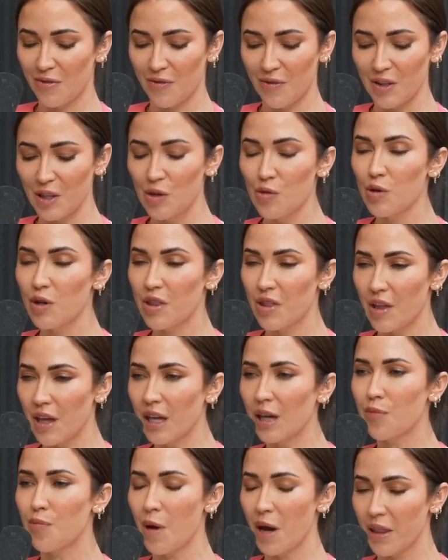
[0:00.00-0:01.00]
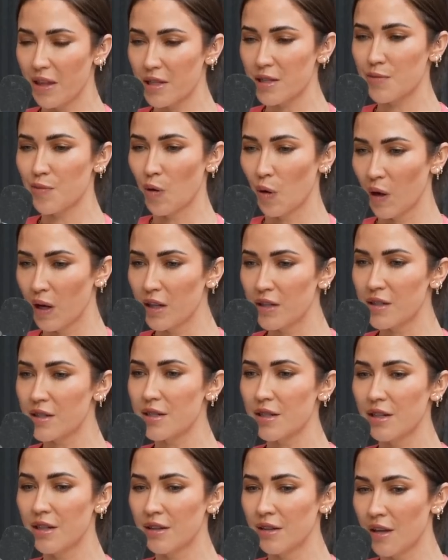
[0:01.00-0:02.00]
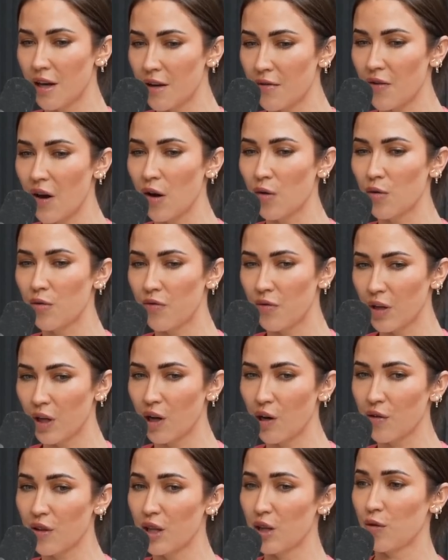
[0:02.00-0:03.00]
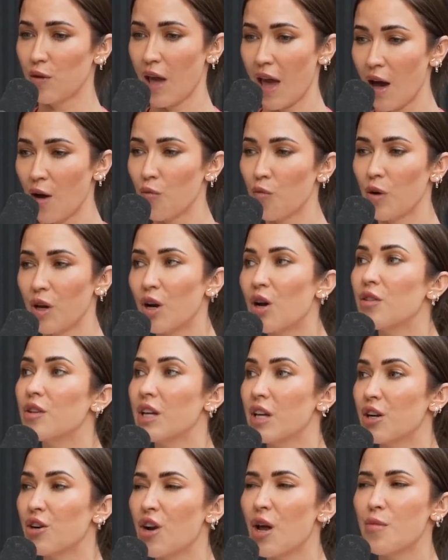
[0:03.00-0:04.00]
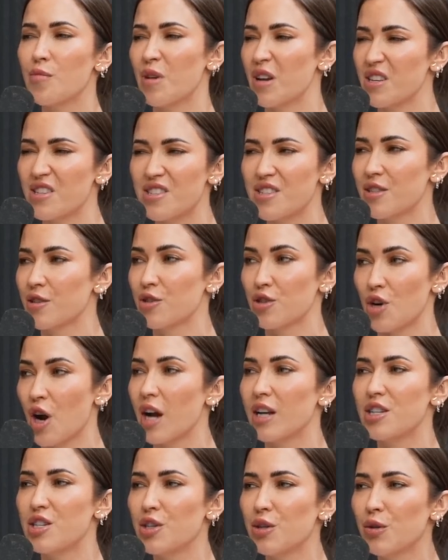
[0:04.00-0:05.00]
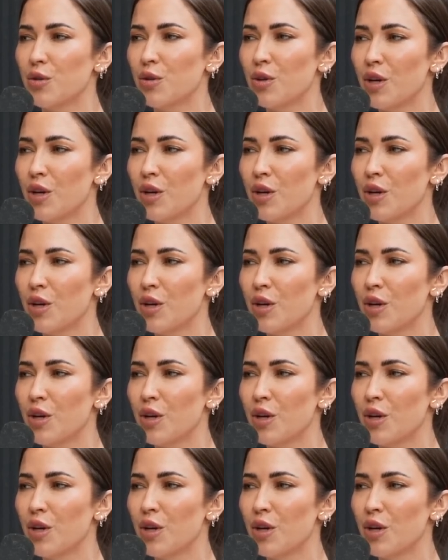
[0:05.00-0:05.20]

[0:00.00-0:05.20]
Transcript: you would think by this point in life I would figure out that you can't win on the internet, but I still try to,